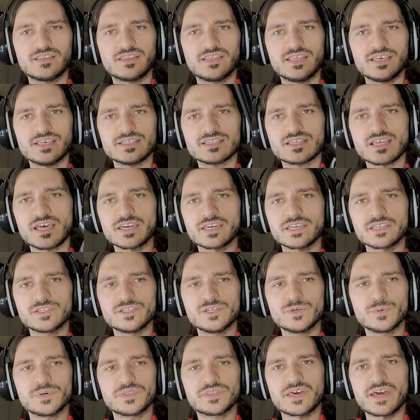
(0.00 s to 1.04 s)
This I could
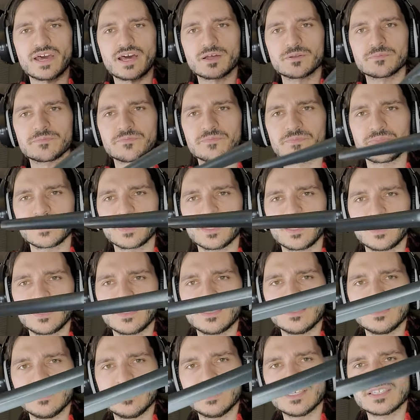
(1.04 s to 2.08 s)
do without.
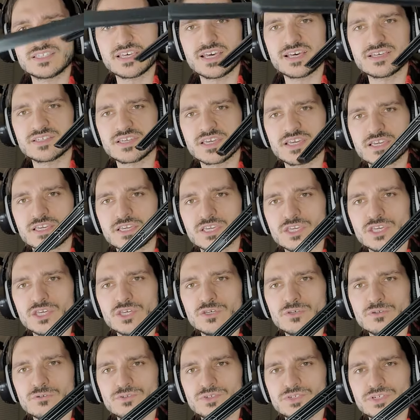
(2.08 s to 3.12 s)
This has a
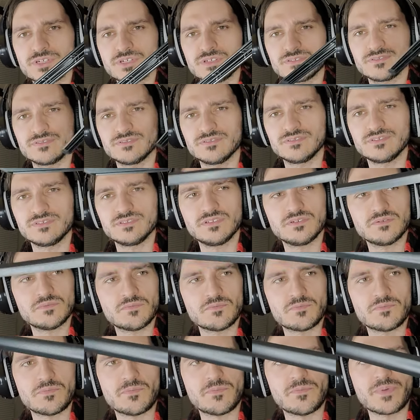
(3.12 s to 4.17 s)
huge
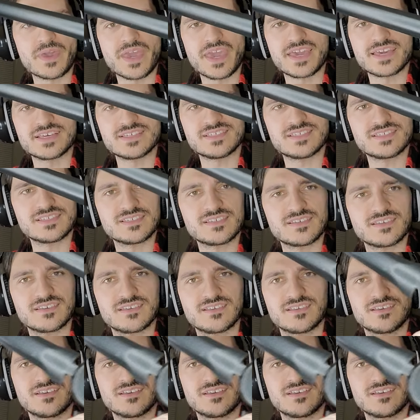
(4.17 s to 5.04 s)
base.